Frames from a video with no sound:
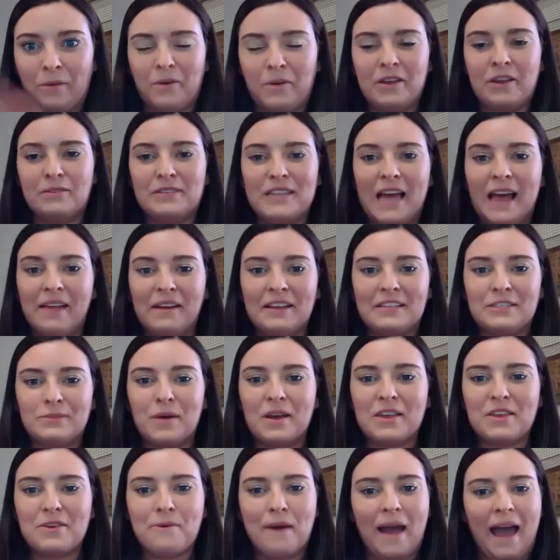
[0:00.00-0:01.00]
Will you tell us
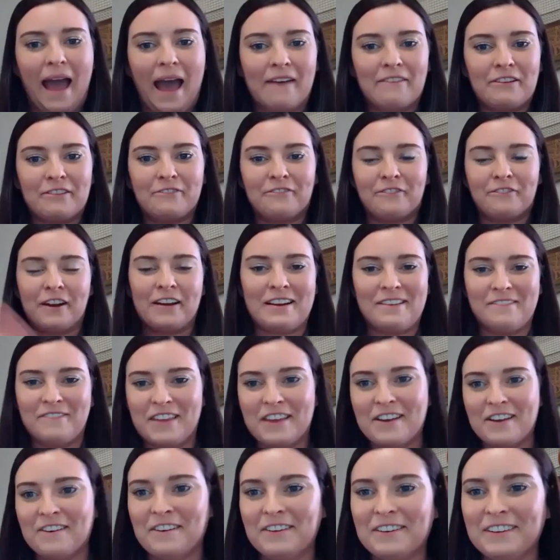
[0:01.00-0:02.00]
what you have in front of
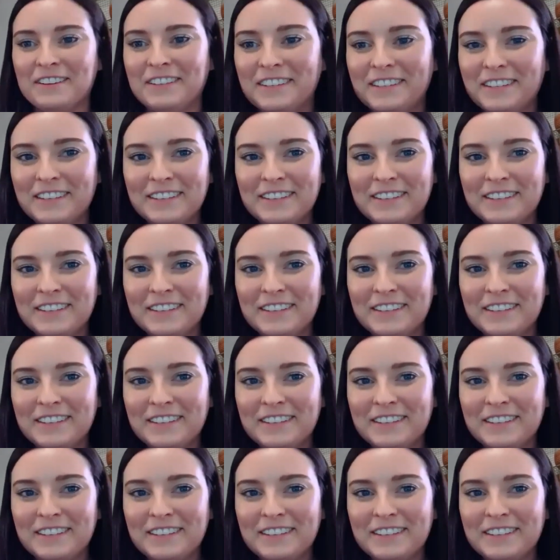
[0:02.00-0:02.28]
you?